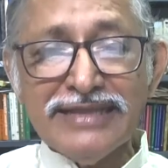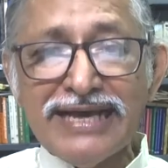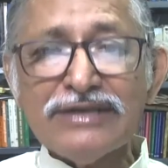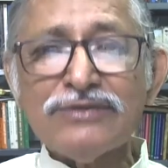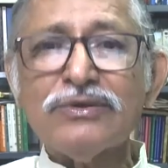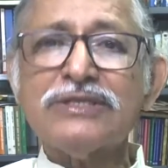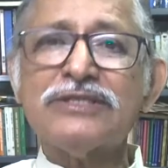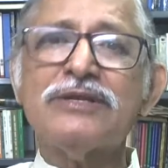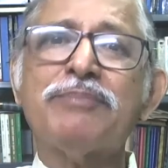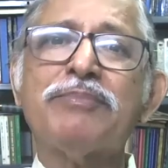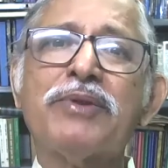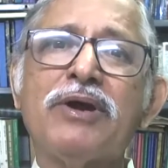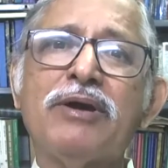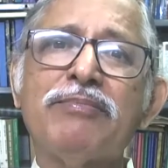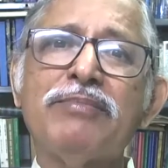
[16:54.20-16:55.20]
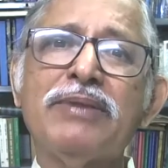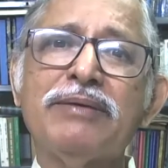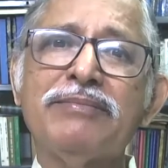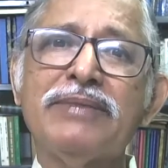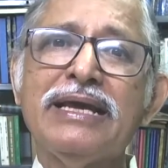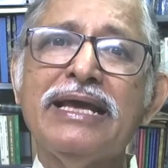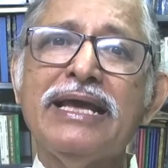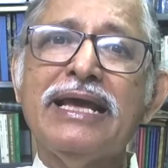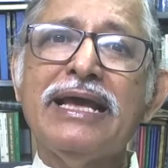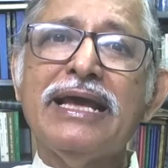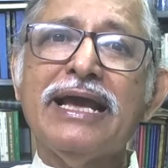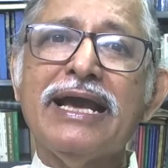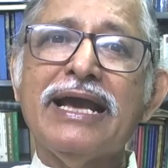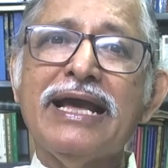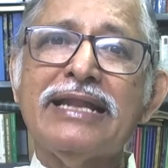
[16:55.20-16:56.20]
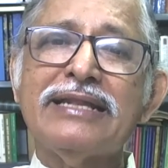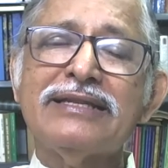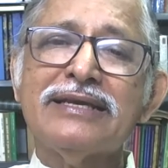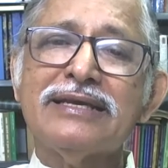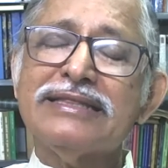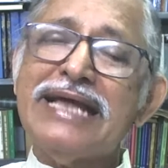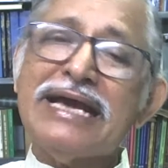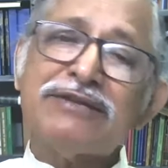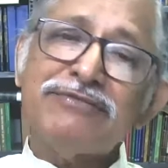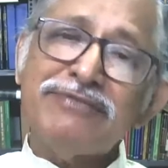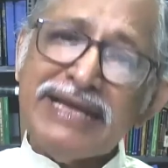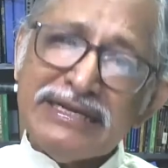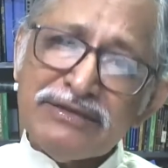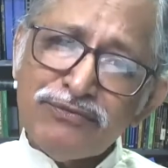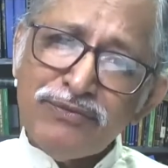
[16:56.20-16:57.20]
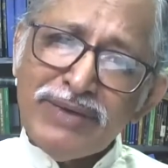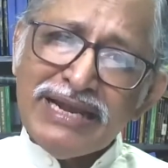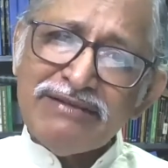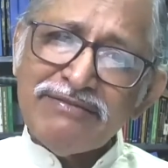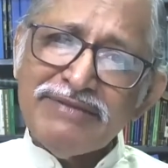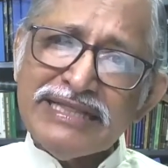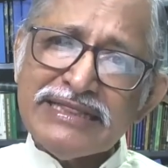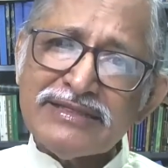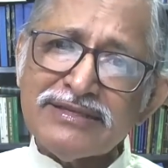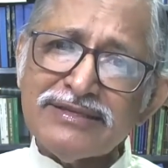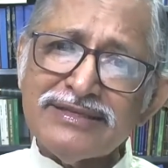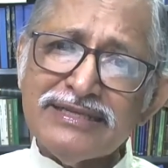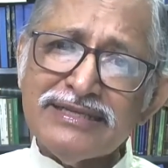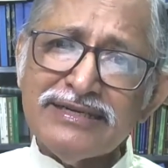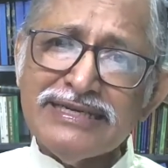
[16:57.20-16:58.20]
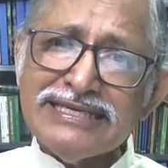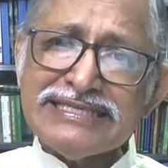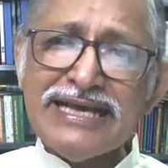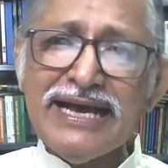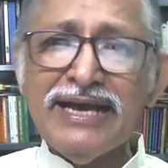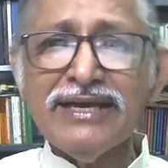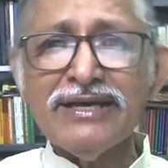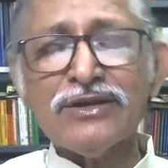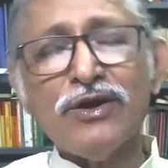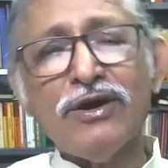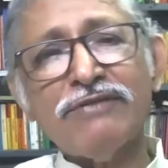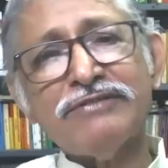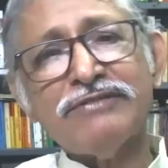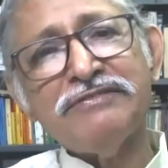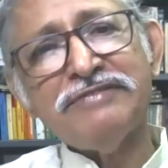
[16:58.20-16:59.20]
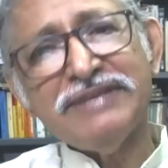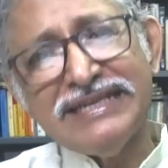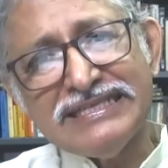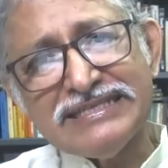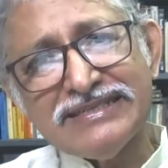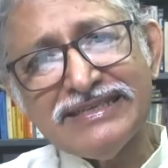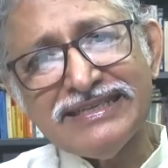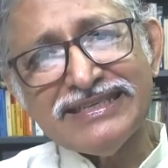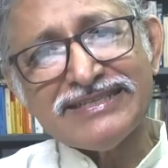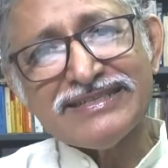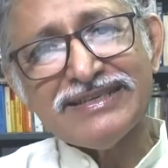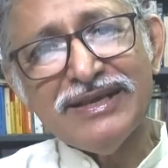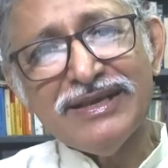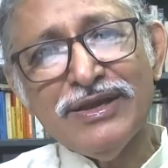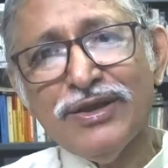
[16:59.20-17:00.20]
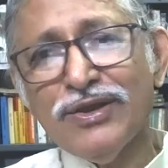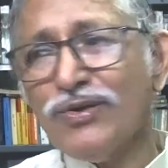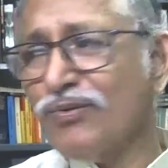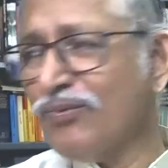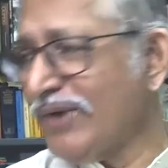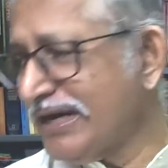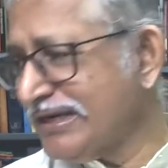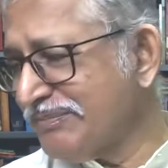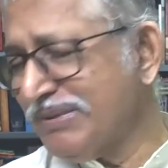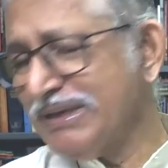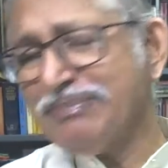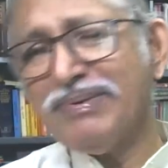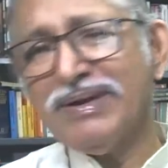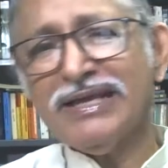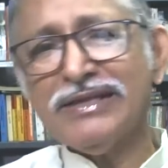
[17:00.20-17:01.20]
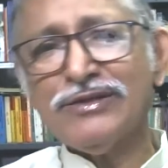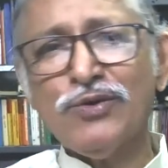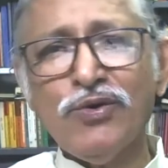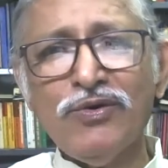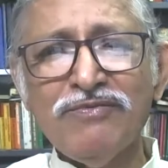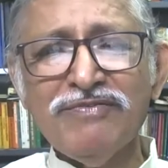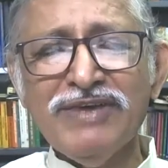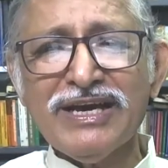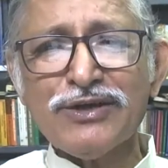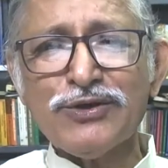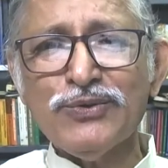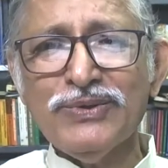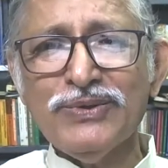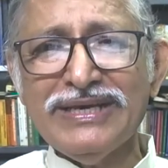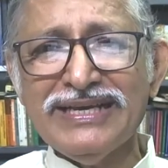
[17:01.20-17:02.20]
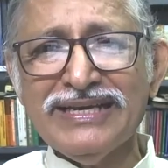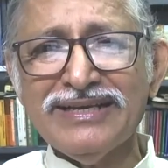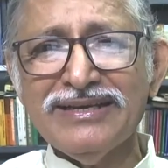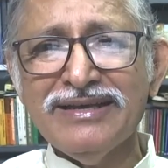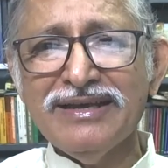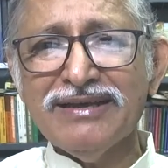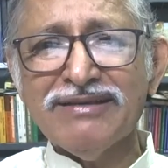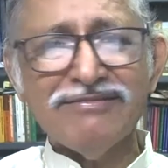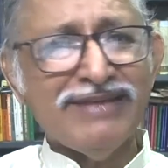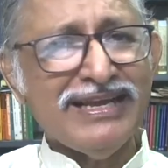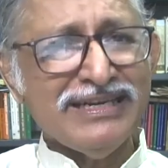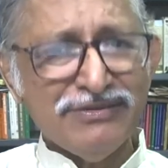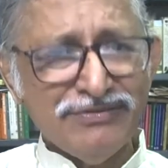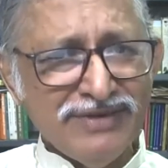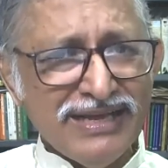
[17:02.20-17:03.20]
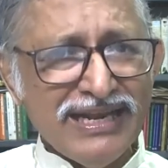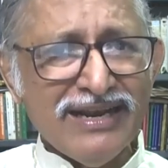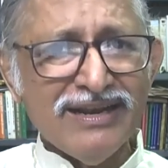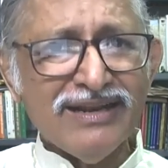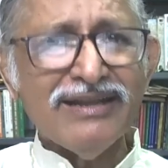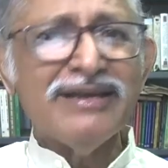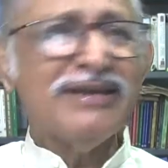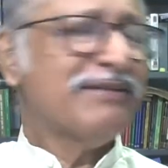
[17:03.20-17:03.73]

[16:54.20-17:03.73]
that was the problem and that went well with the desire of the philistines what people at home were doing went well